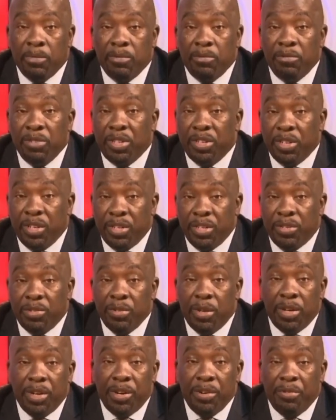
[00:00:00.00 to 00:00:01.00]
return
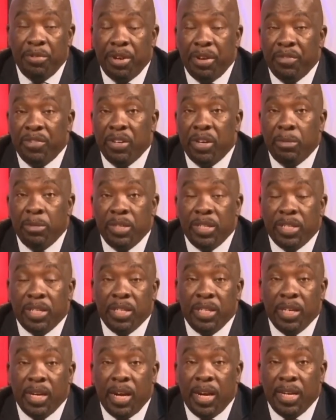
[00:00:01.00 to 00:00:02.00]
to a degree of
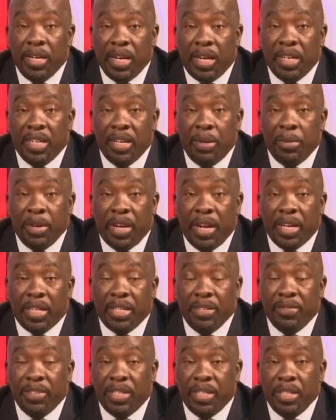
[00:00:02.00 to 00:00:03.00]
normalcy and economic
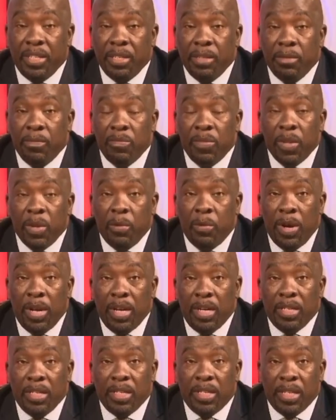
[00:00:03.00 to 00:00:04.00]
activity, while
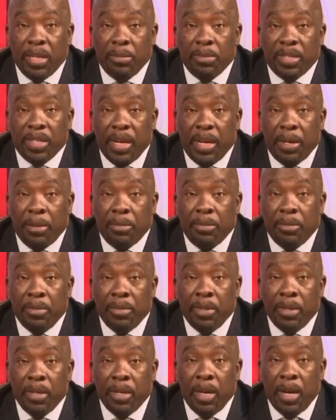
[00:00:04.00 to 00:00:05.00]
at the same time
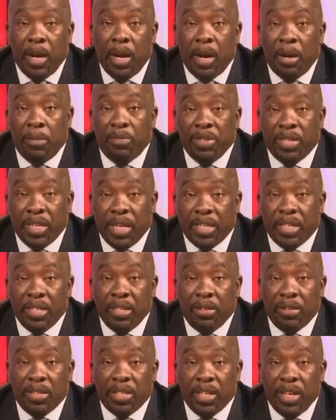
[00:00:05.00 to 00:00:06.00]
protecting
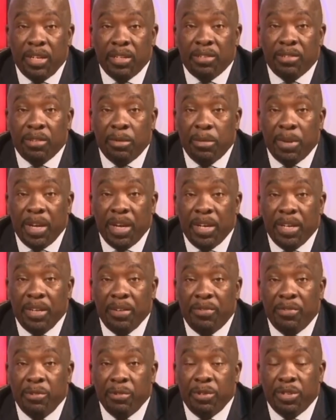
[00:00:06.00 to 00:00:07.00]
ourselves from any
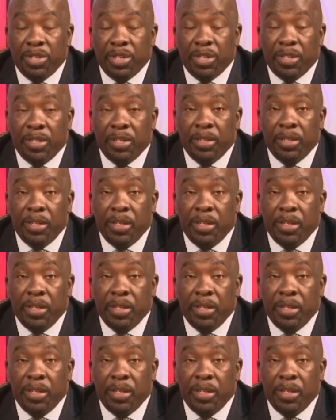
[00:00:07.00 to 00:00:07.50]
future